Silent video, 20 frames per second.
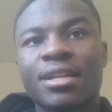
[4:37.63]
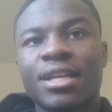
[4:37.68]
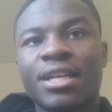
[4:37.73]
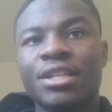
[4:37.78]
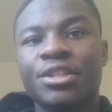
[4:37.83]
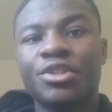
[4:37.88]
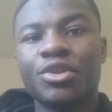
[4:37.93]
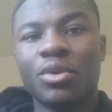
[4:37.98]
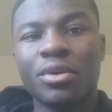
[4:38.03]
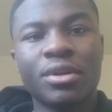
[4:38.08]

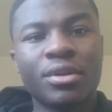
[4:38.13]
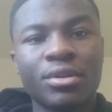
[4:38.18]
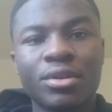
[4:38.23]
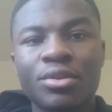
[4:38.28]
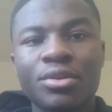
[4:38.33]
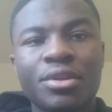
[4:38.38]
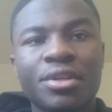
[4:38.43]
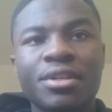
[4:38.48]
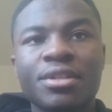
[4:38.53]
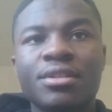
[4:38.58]
Like Jordan
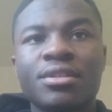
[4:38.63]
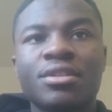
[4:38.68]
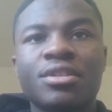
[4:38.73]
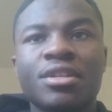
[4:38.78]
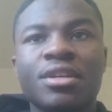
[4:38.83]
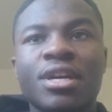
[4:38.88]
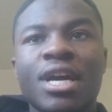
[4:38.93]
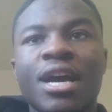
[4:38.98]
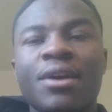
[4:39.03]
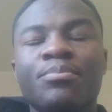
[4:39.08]
Lucas,
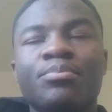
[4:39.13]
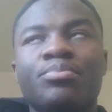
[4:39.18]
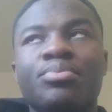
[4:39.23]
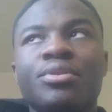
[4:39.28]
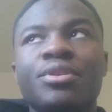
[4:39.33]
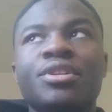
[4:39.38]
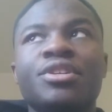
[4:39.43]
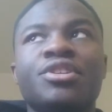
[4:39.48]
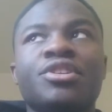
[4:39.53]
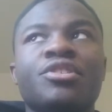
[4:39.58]
I'm
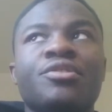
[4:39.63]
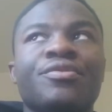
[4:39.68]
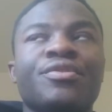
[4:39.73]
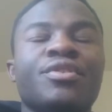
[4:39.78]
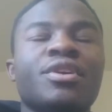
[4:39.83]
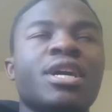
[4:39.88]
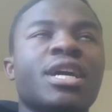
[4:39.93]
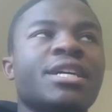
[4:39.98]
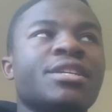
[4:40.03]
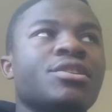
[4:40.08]
pretty sure if you
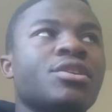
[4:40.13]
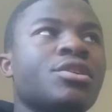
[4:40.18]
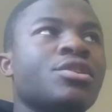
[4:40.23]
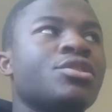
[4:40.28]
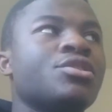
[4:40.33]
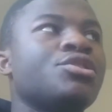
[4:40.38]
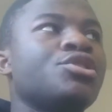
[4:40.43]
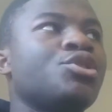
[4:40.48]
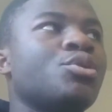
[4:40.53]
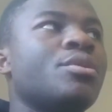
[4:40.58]
guys
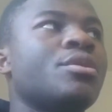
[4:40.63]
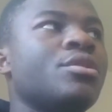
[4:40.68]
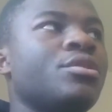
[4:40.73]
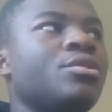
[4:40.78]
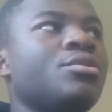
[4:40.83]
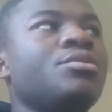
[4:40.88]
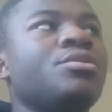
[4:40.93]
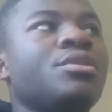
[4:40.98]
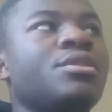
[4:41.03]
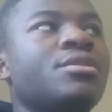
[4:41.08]
heard, Jordan
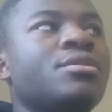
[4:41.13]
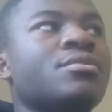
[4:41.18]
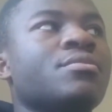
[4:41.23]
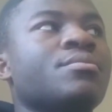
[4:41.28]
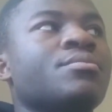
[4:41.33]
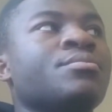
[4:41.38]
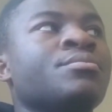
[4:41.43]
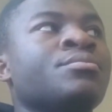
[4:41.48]
Lucas